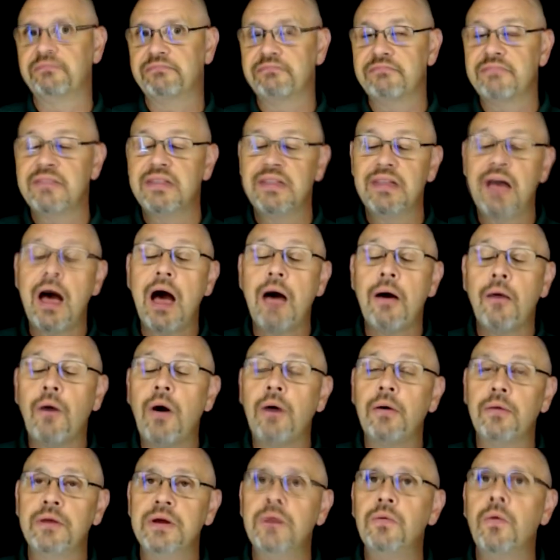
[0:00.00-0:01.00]
not
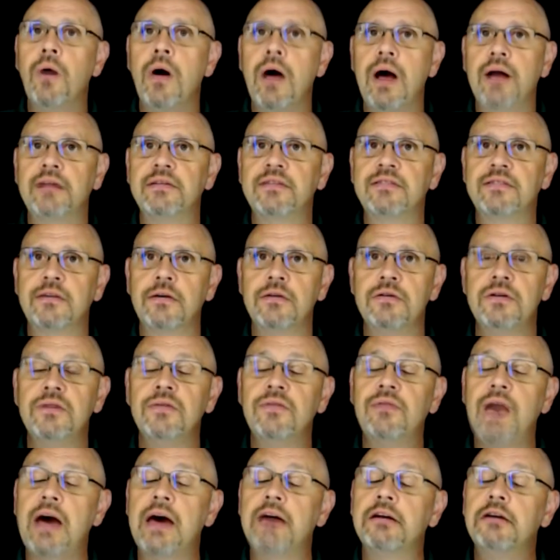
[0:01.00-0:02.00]
what we want, so you've
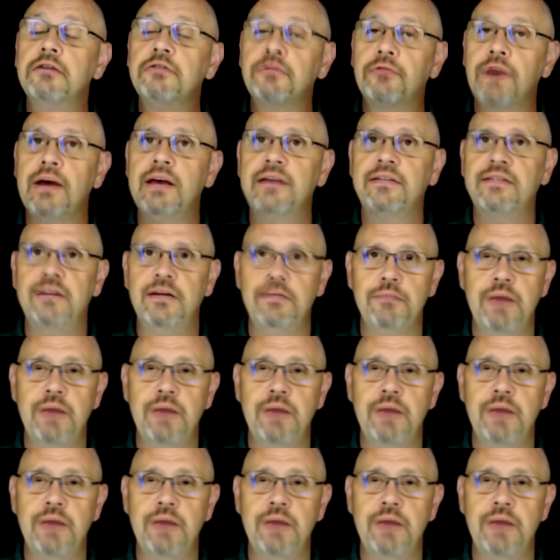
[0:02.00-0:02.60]
got to address it.